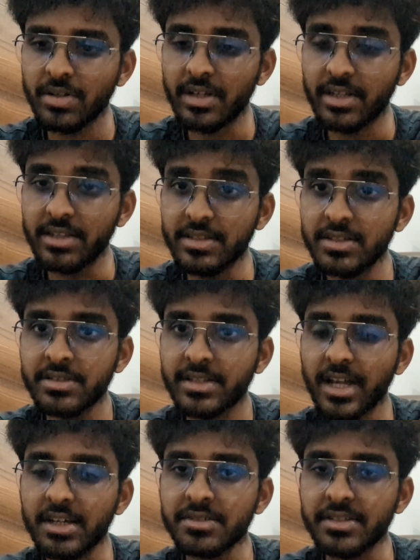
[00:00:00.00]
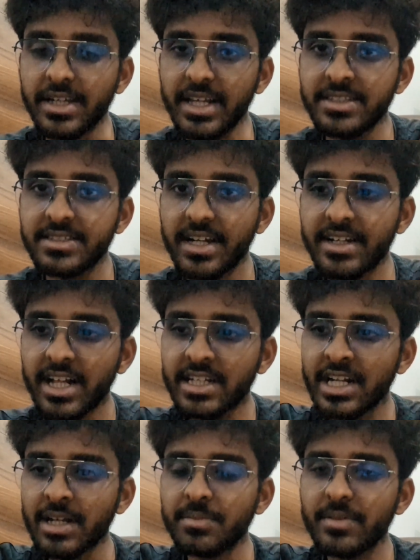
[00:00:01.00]
in this case, each
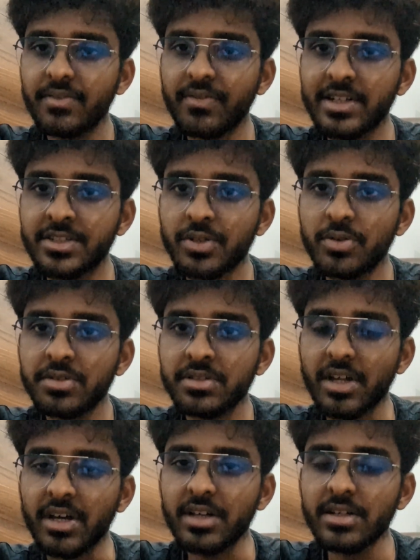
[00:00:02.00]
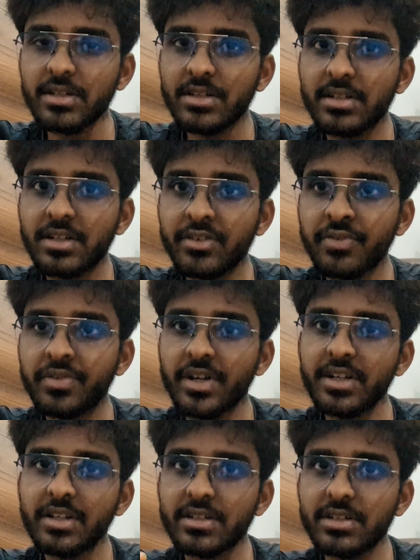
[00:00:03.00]
datagram will choose a
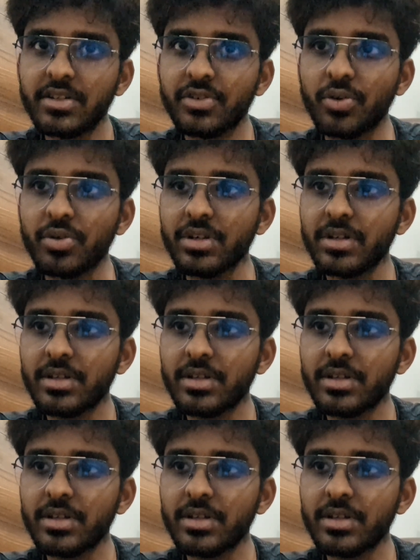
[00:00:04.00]
different route.